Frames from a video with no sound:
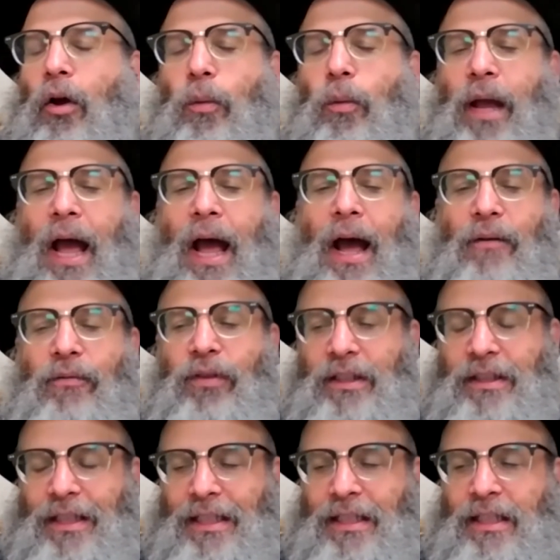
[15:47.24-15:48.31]
We have
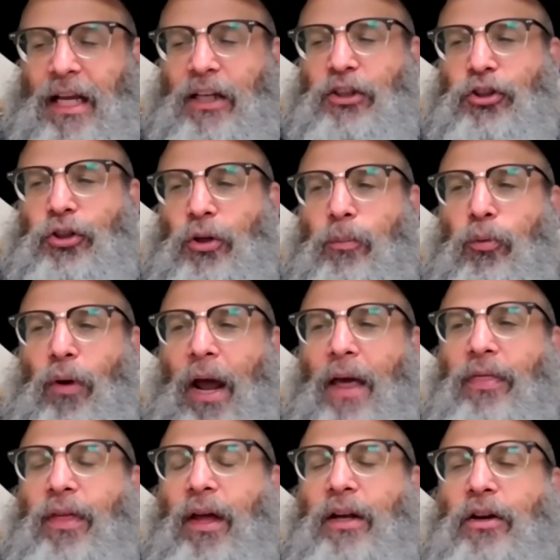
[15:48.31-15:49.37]
this essential
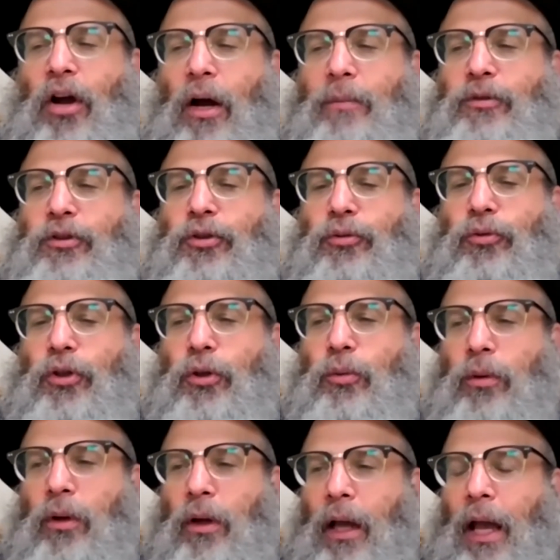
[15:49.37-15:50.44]
breath that comes
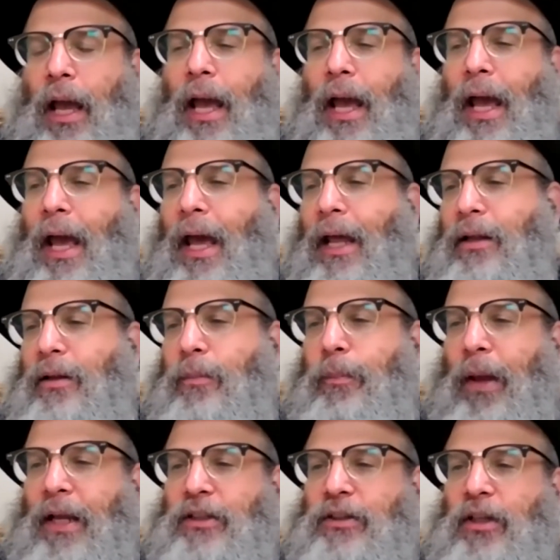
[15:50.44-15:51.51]
through. And
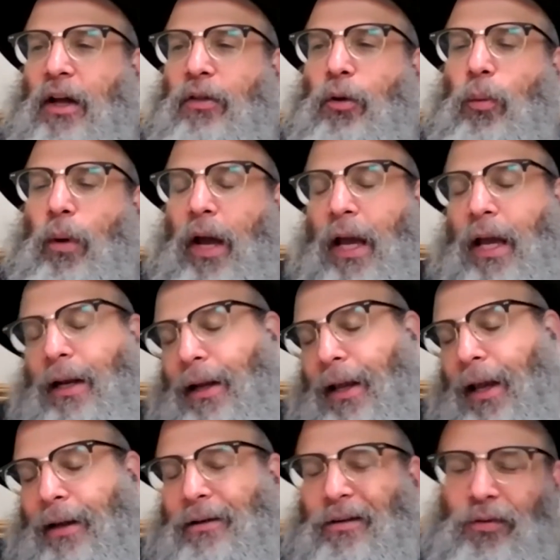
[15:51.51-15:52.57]
based on the way, and
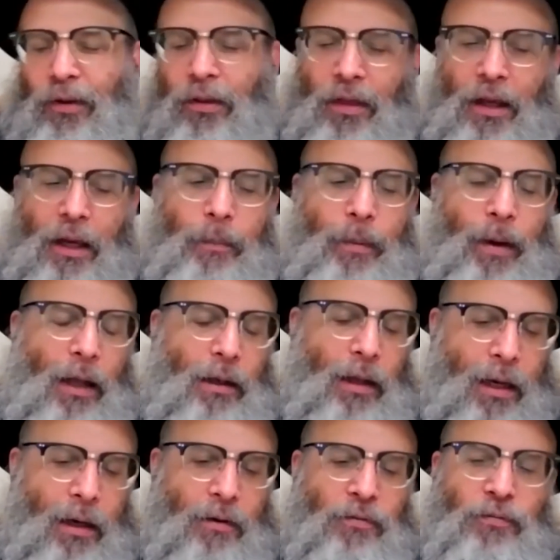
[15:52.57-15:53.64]
again, if you think about
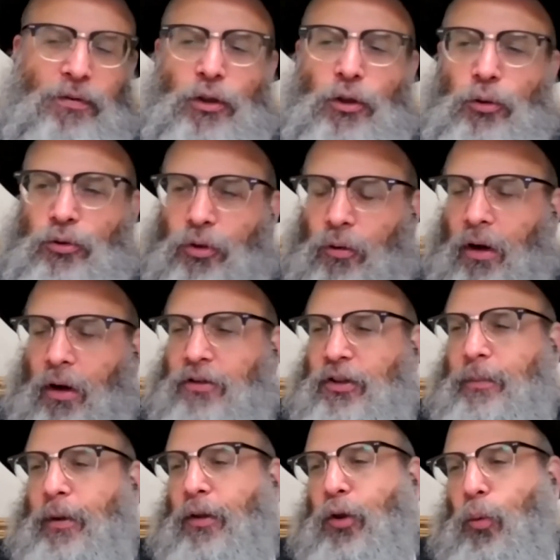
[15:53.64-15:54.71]
like a flute or
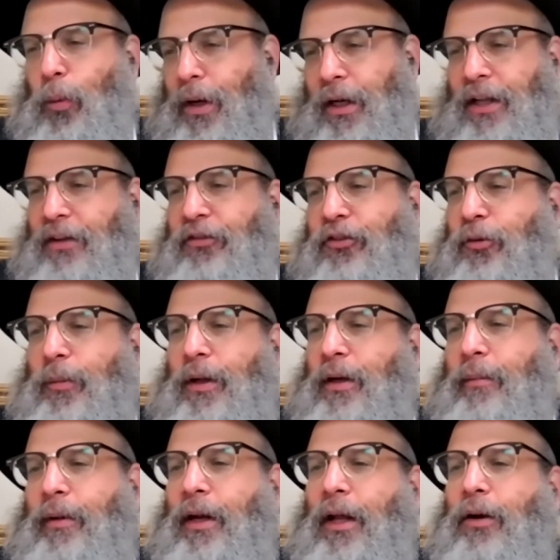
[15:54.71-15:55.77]
some other wind instrument,
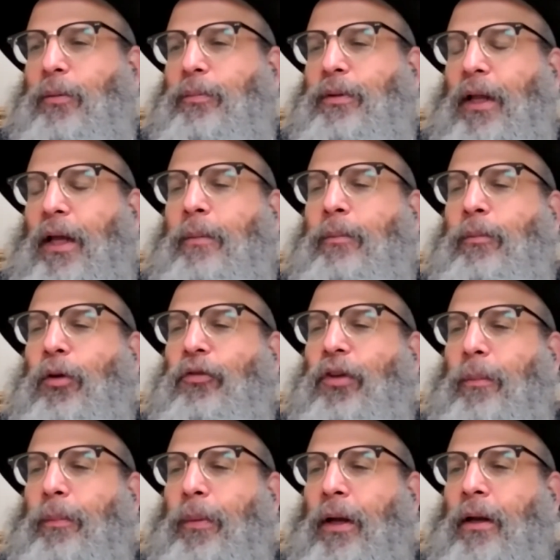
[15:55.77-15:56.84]
I mean, I don't play
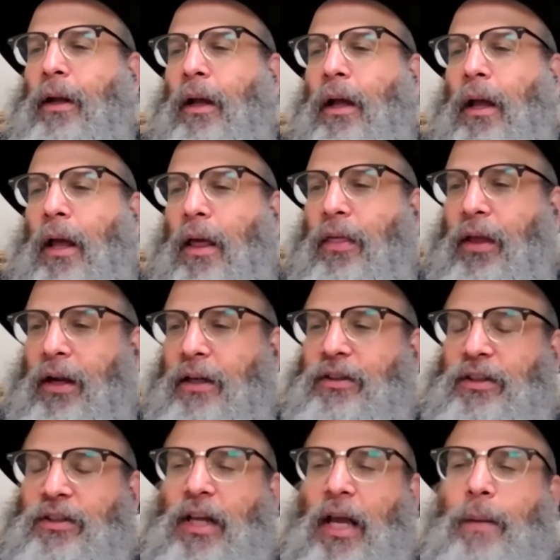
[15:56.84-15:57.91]
music, but there's
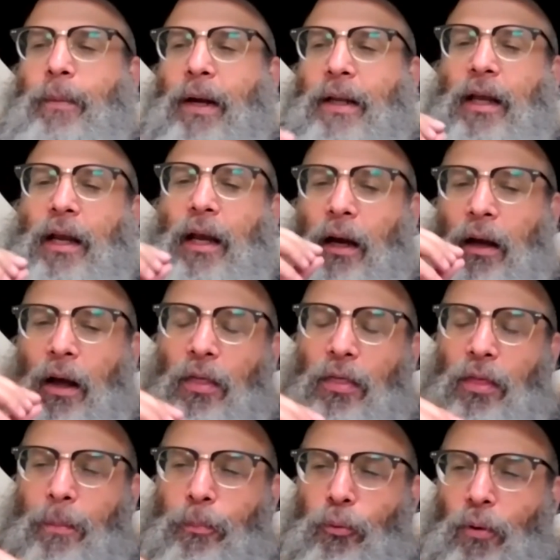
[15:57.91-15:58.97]
the same idea.
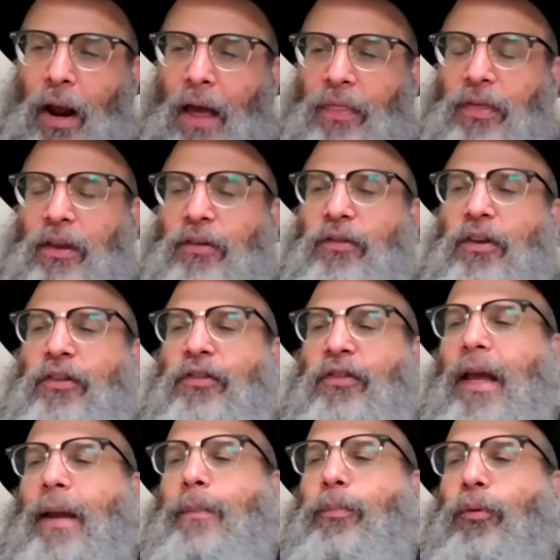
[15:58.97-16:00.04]
The breath is the
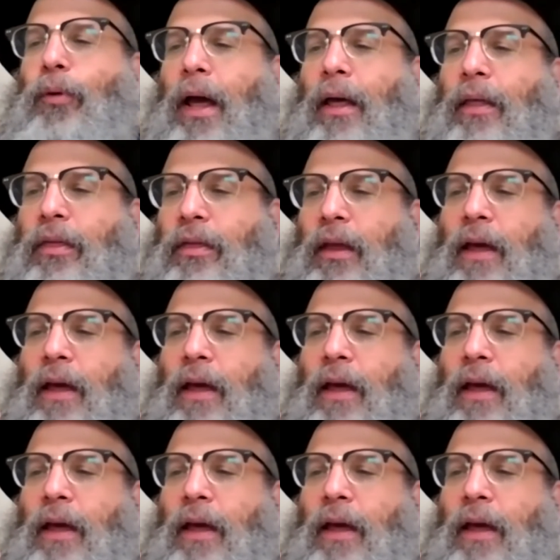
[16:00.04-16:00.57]
same breath.